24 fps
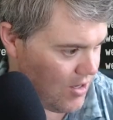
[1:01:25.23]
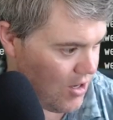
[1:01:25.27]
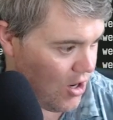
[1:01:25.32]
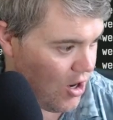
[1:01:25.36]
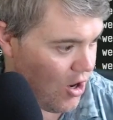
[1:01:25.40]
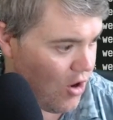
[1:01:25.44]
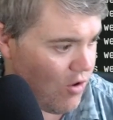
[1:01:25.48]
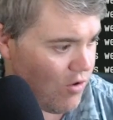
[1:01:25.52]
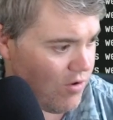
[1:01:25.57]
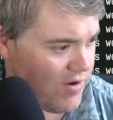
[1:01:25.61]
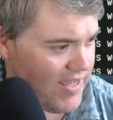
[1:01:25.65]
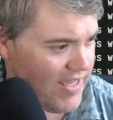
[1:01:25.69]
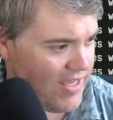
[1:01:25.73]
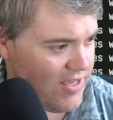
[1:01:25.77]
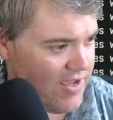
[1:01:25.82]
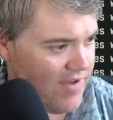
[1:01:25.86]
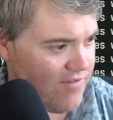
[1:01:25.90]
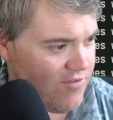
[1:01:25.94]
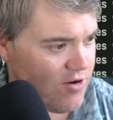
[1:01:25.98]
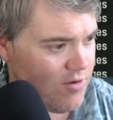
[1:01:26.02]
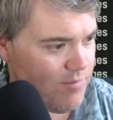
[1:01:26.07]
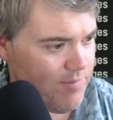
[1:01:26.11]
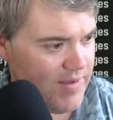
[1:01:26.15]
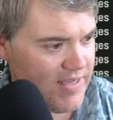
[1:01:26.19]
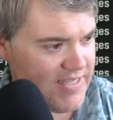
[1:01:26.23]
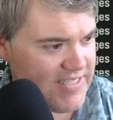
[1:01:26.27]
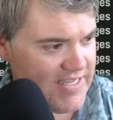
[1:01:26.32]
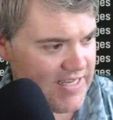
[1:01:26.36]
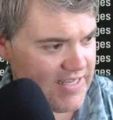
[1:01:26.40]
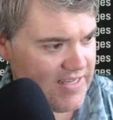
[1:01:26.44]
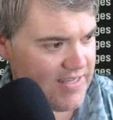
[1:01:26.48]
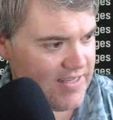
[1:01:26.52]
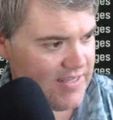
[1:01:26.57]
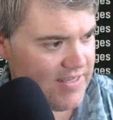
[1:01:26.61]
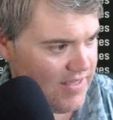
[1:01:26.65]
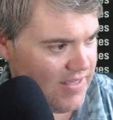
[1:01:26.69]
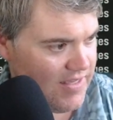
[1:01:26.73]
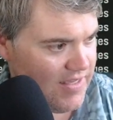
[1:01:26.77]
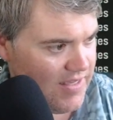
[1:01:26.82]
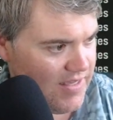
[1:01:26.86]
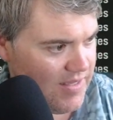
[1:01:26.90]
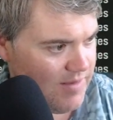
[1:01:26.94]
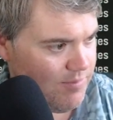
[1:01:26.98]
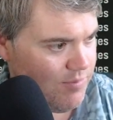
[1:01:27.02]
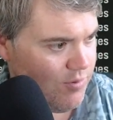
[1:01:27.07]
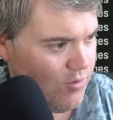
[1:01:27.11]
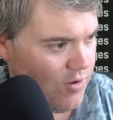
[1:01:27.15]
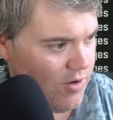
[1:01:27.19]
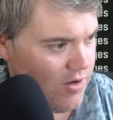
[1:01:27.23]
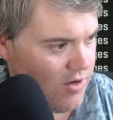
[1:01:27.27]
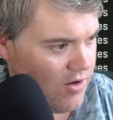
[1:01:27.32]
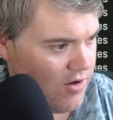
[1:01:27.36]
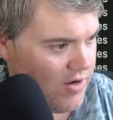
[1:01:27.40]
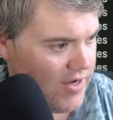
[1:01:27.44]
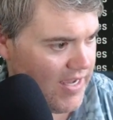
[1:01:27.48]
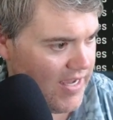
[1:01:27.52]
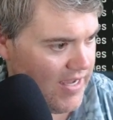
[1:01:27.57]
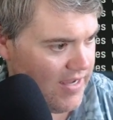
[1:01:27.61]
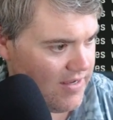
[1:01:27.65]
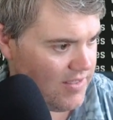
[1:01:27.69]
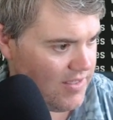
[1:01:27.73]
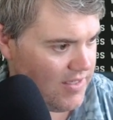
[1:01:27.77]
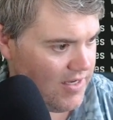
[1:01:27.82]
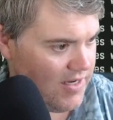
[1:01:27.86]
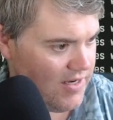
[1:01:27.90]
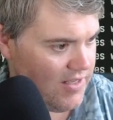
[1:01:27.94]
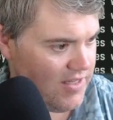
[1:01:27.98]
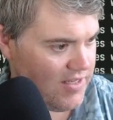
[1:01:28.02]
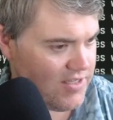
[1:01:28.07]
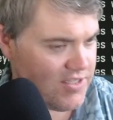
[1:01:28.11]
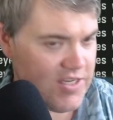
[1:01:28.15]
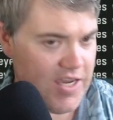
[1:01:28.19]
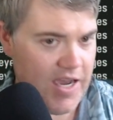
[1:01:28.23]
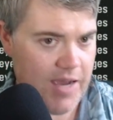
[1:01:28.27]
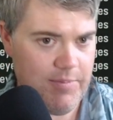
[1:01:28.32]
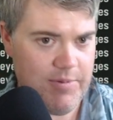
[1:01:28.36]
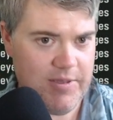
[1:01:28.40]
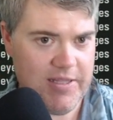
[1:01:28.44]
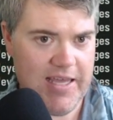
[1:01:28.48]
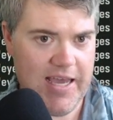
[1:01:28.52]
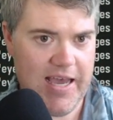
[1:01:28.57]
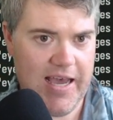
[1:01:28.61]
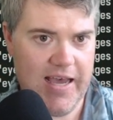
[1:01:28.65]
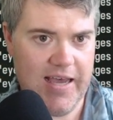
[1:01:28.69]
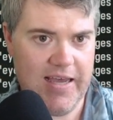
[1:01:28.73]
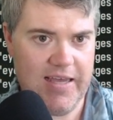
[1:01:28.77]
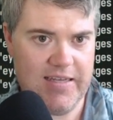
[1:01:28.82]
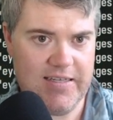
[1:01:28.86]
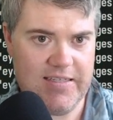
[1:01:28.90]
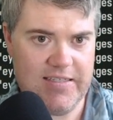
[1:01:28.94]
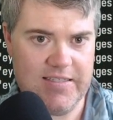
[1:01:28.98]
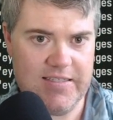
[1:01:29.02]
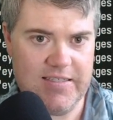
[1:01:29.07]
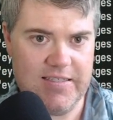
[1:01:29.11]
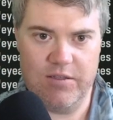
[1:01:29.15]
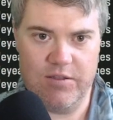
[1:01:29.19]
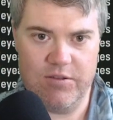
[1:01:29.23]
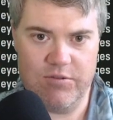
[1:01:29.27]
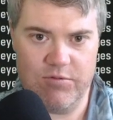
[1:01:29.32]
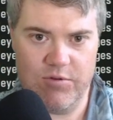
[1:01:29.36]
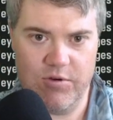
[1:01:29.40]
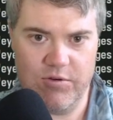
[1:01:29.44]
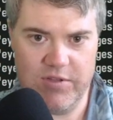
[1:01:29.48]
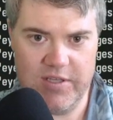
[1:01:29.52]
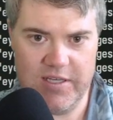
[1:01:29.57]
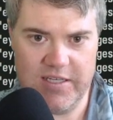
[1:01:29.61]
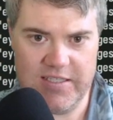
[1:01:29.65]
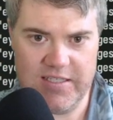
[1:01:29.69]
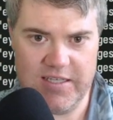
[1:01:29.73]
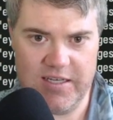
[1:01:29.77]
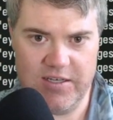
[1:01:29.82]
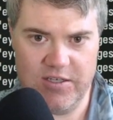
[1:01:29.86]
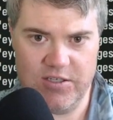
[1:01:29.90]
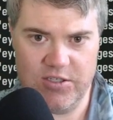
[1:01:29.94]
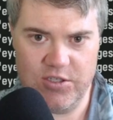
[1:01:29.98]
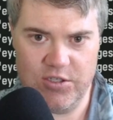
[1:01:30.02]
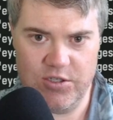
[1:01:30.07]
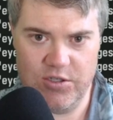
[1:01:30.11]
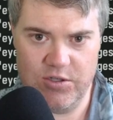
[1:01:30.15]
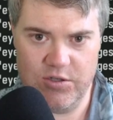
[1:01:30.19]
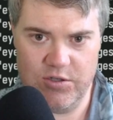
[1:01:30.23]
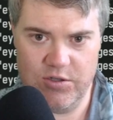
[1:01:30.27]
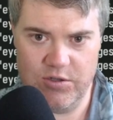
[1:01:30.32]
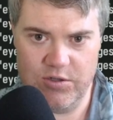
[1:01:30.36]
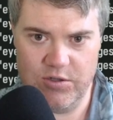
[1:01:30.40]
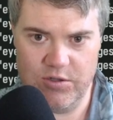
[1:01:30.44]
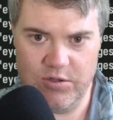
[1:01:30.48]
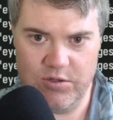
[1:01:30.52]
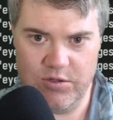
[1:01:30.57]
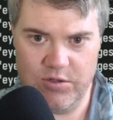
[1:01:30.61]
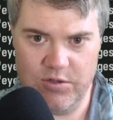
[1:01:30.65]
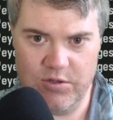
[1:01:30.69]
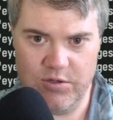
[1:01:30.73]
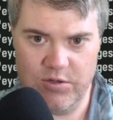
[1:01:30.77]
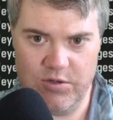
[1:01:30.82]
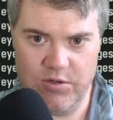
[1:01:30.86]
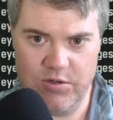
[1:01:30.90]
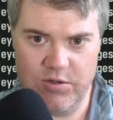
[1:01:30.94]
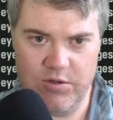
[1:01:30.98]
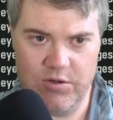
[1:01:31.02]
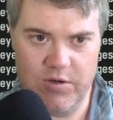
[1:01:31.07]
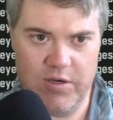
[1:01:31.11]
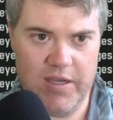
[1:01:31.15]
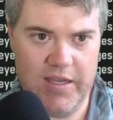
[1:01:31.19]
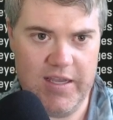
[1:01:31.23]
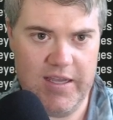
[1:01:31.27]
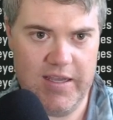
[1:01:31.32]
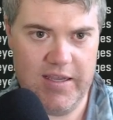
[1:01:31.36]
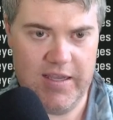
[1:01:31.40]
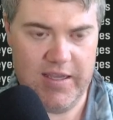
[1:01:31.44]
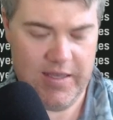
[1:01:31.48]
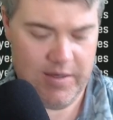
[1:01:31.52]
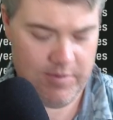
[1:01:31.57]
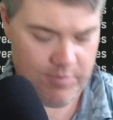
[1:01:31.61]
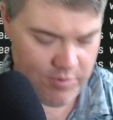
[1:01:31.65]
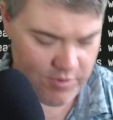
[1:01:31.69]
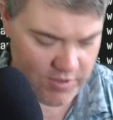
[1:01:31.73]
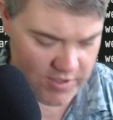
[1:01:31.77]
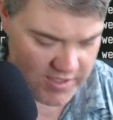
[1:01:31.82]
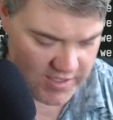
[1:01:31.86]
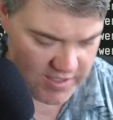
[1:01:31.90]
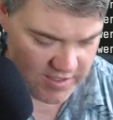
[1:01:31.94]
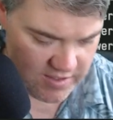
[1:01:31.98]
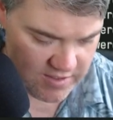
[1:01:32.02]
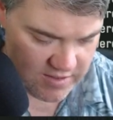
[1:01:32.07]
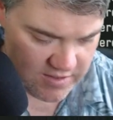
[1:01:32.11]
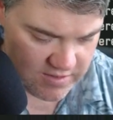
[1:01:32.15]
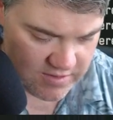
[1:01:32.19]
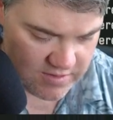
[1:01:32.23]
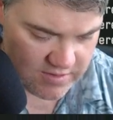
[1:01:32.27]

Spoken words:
Oh, okay. You have your basic import. Okay. Let's copy that. Throw this into input here.